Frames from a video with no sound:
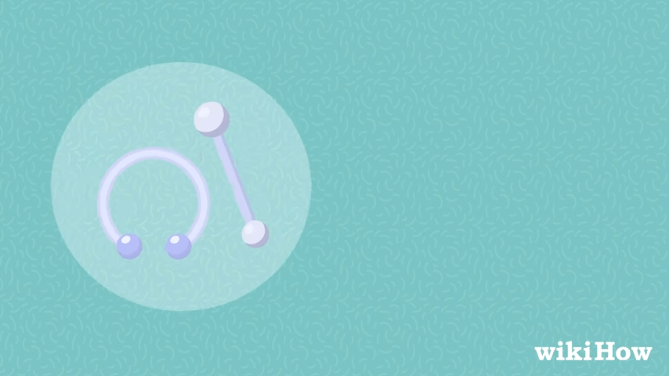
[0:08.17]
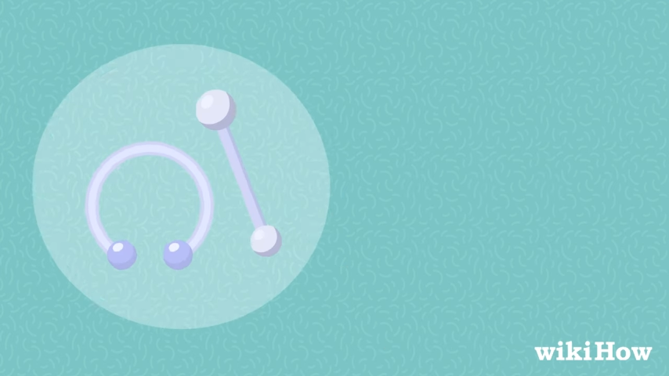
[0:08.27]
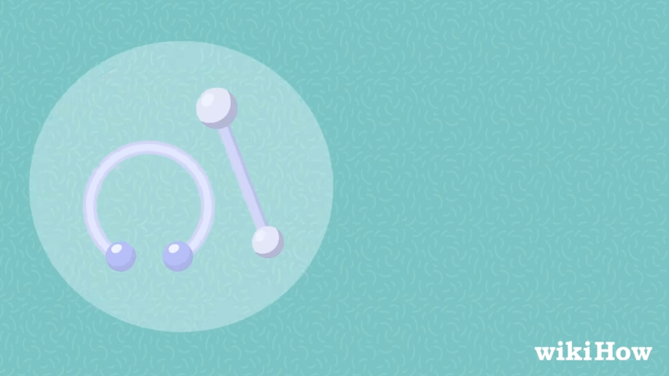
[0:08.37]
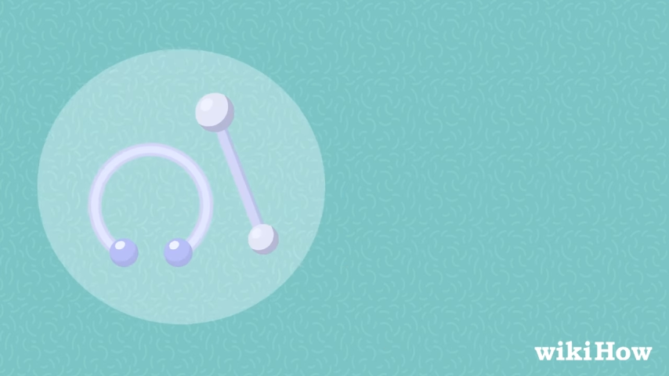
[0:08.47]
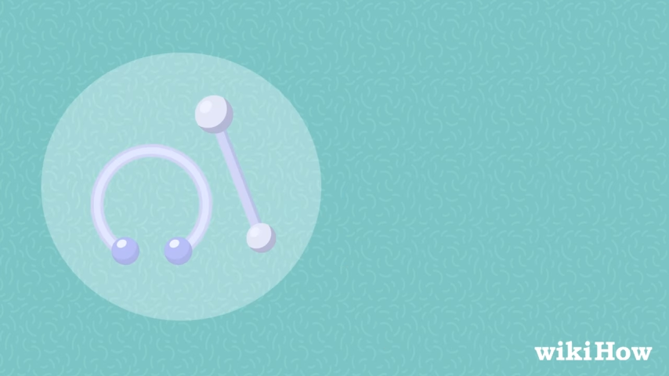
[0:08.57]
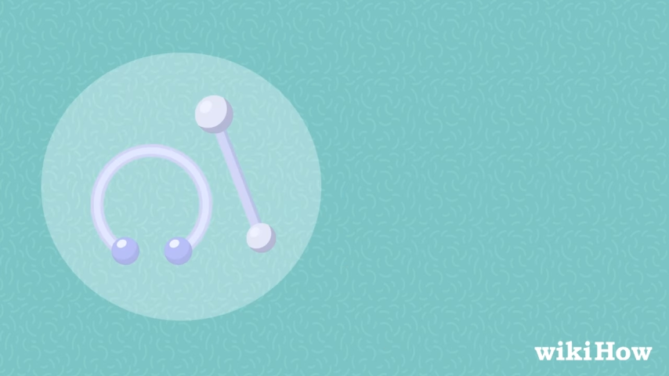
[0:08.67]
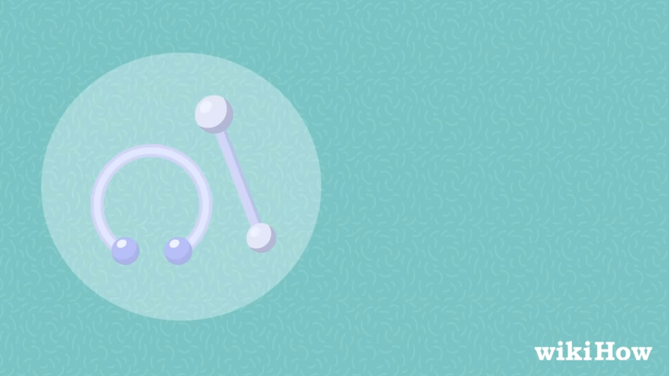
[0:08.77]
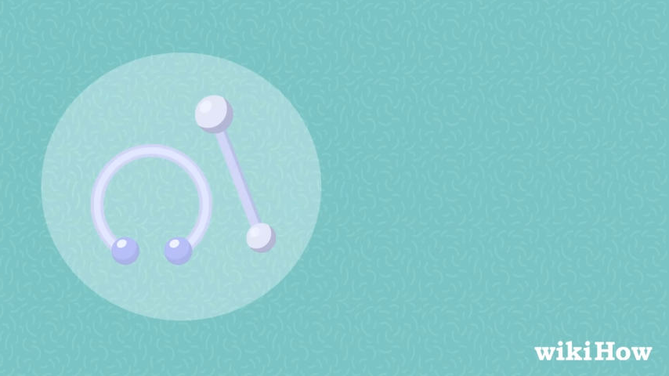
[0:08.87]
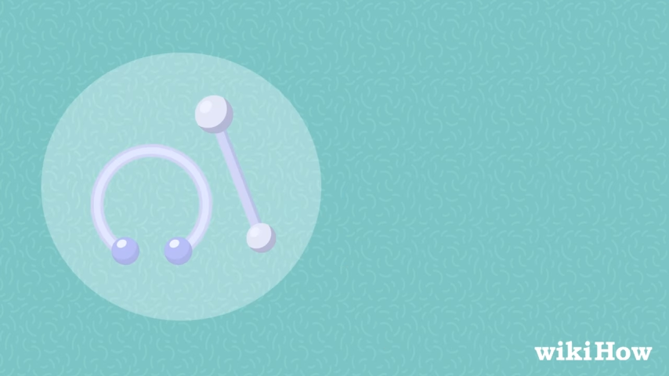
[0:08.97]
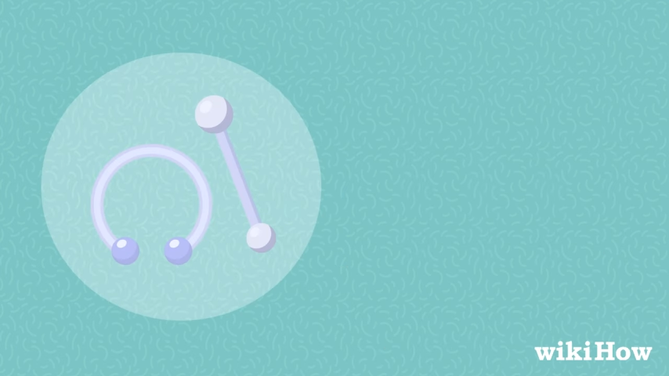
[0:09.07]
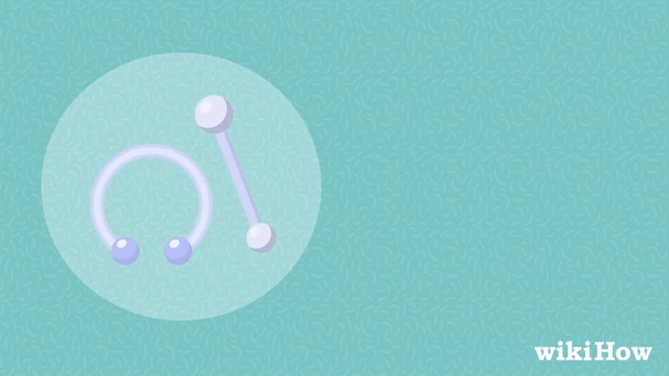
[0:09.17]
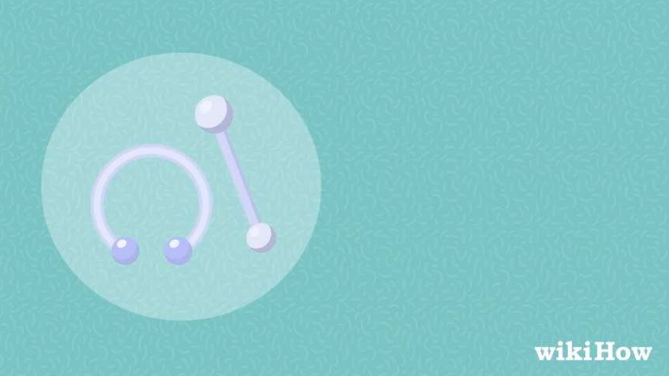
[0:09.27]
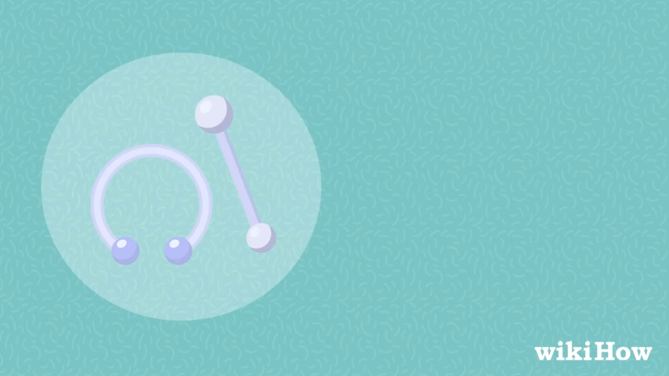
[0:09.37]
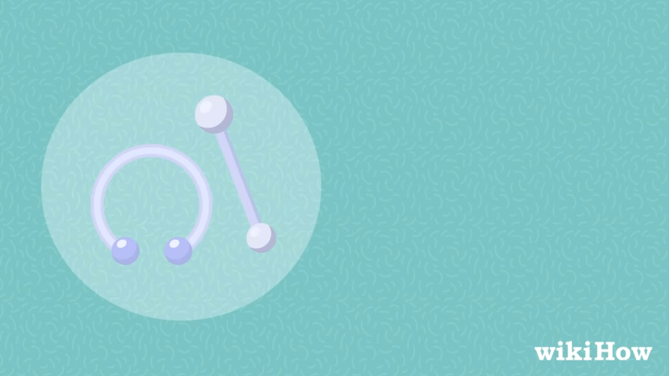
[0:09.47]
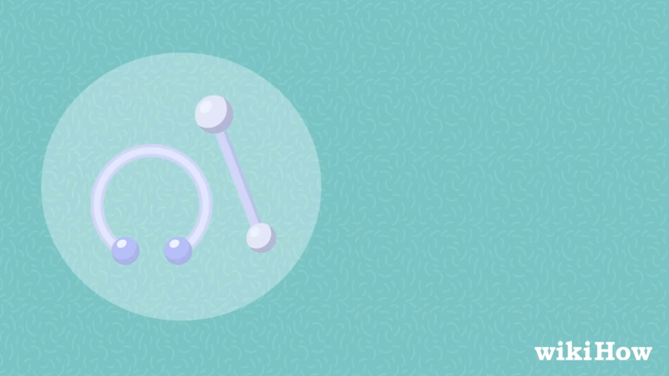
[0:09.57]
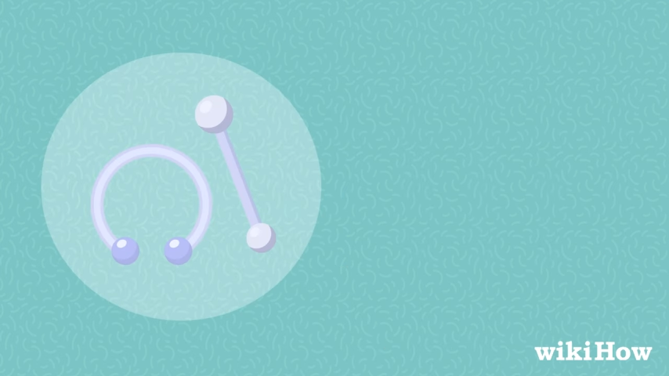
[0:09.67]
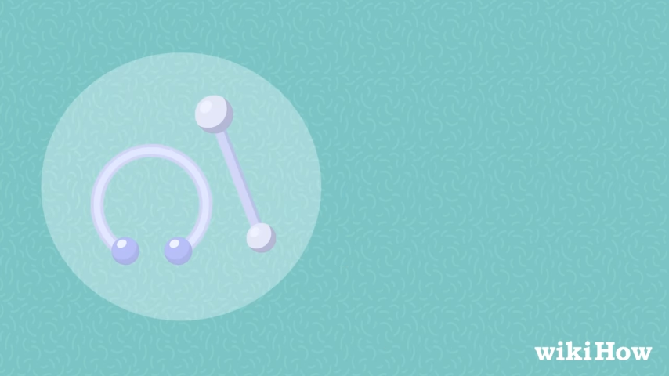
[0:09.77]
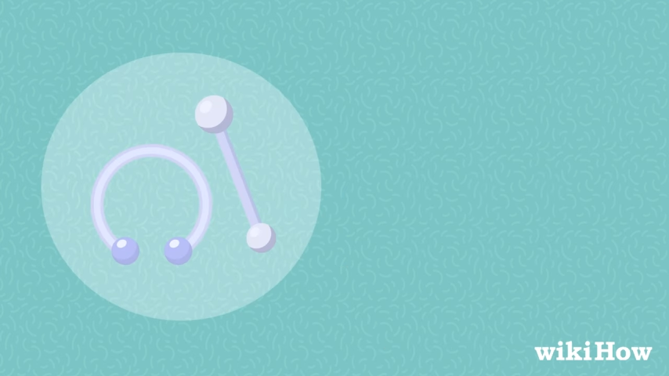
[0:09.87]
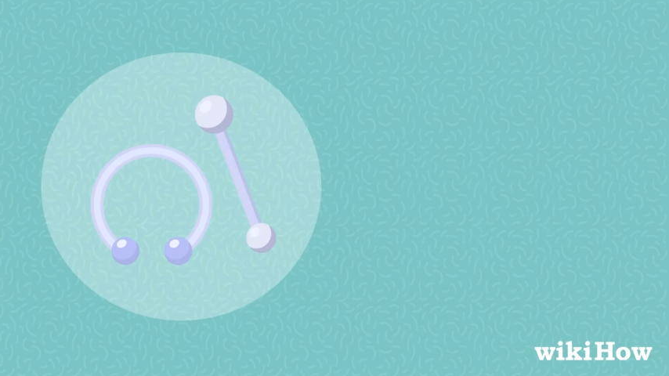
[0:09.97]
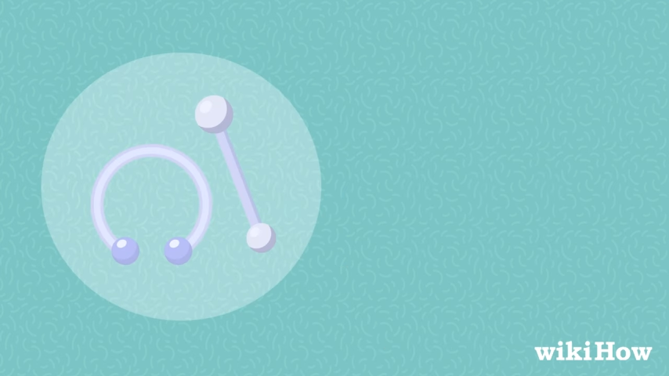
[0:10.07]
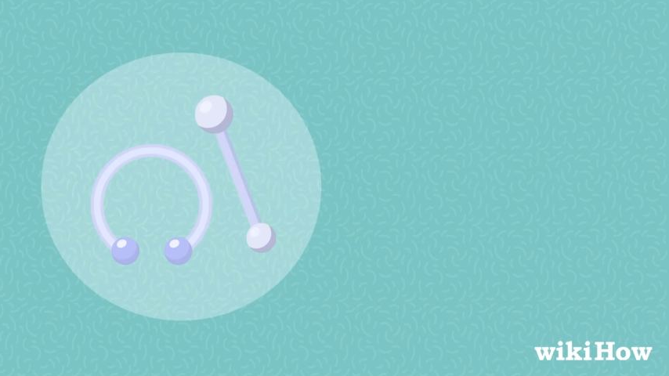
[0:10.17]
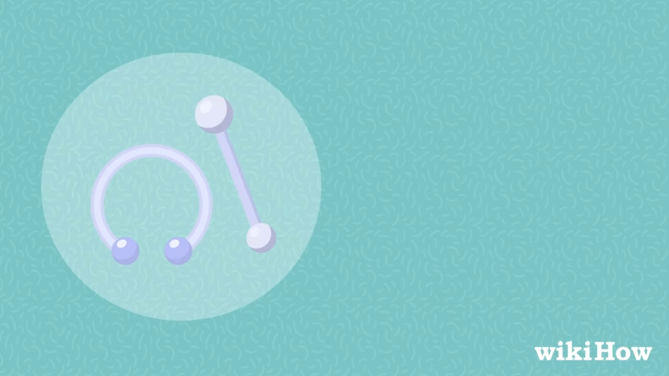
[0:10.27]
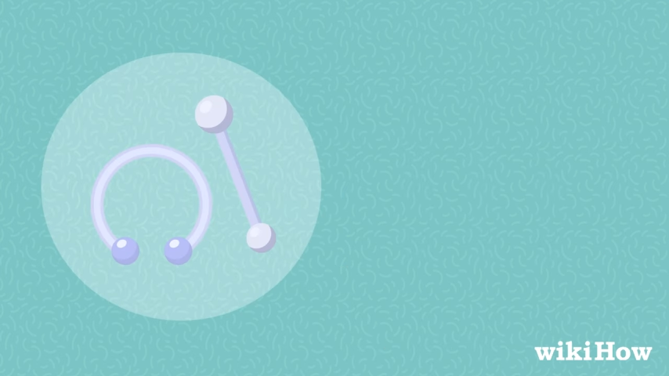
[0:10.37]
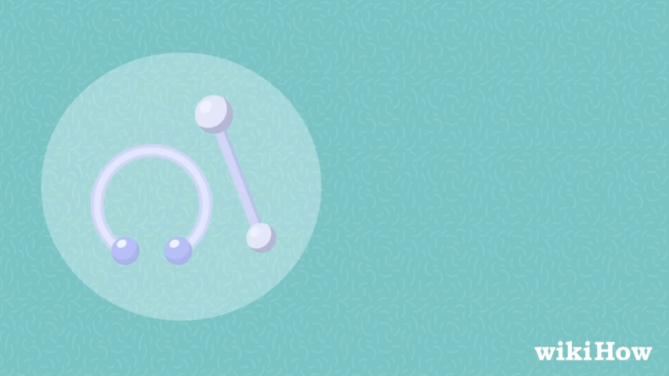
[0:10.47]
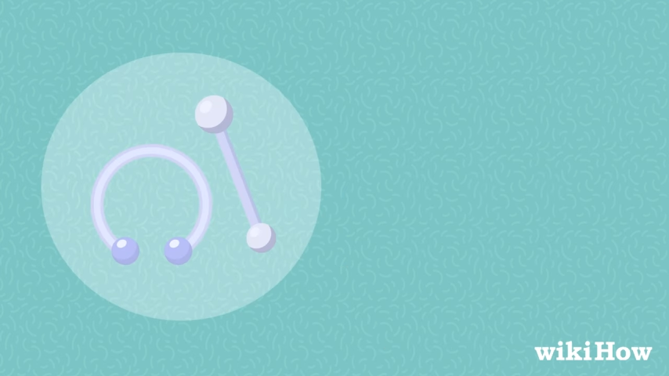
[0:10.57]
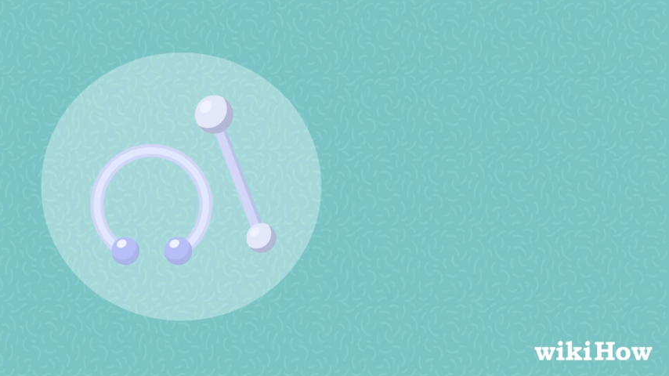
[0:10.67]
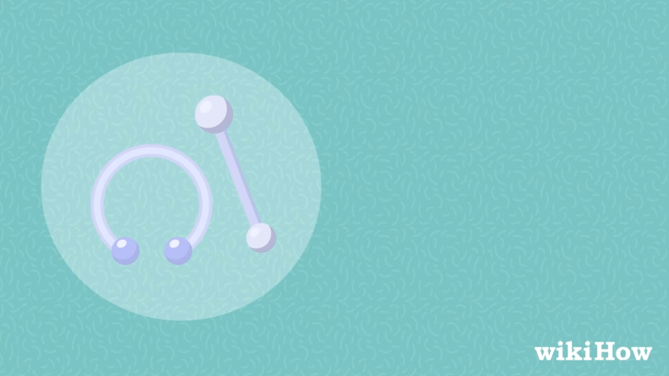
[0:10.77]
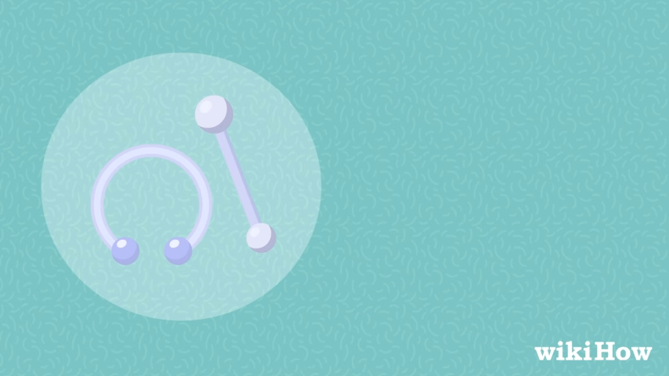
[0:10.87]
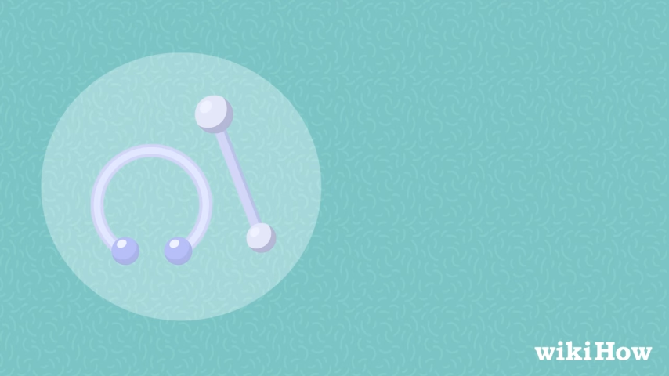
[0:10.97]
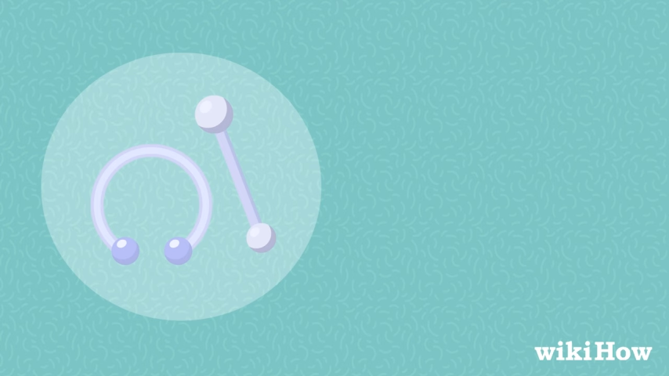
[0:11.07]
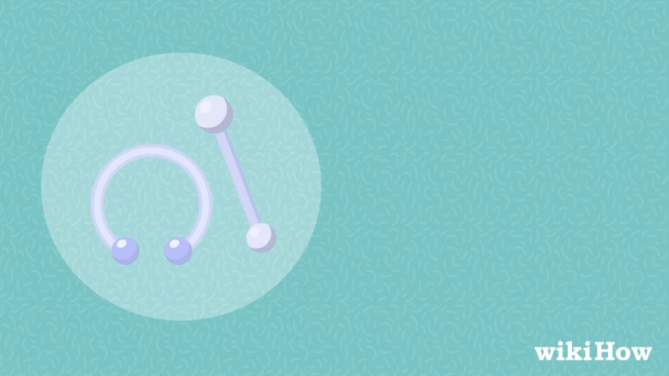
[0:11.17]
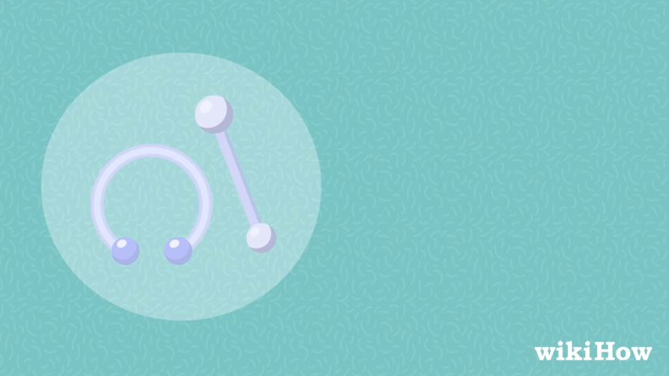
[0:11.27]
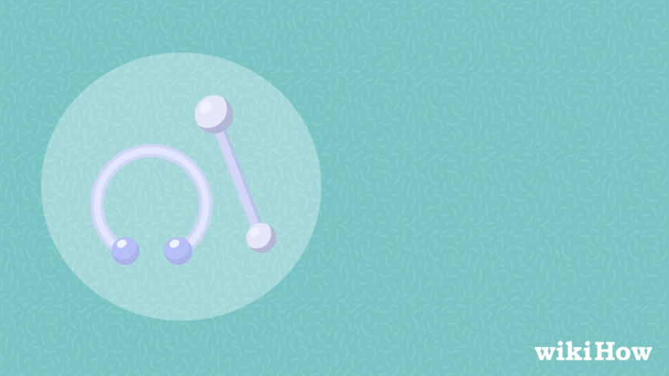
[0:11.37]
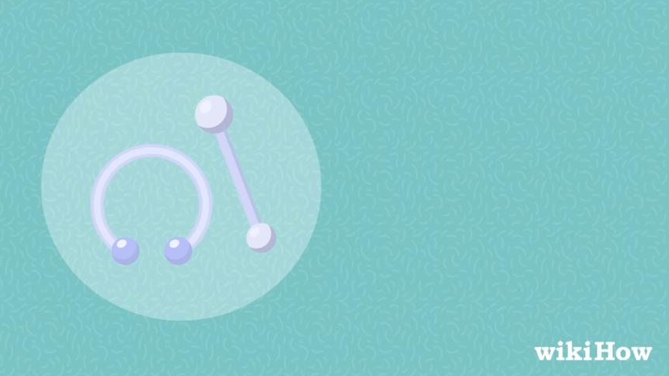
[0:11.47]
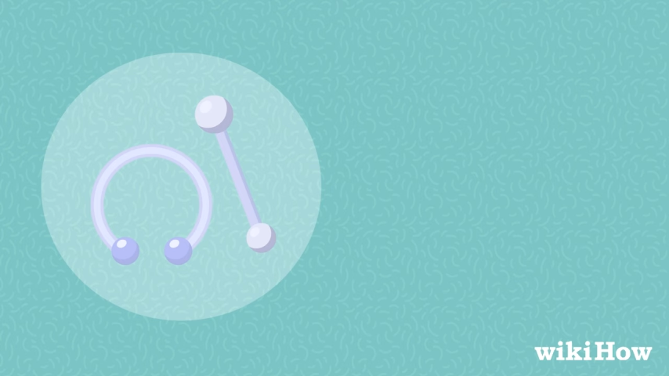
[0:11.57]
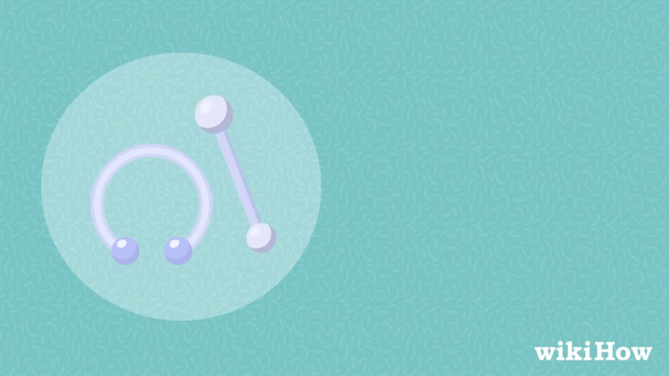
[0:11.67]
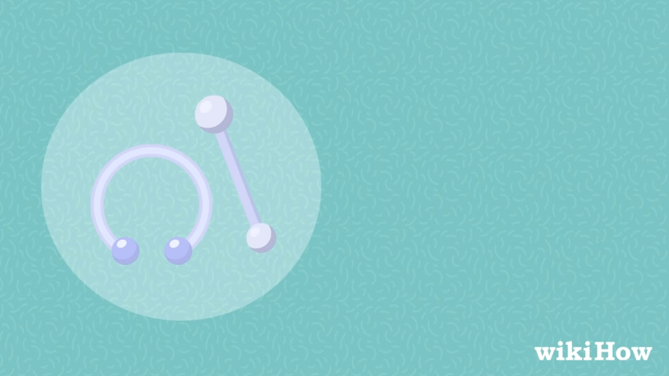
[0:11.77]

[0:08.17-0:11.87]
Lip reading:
(no speaker visible)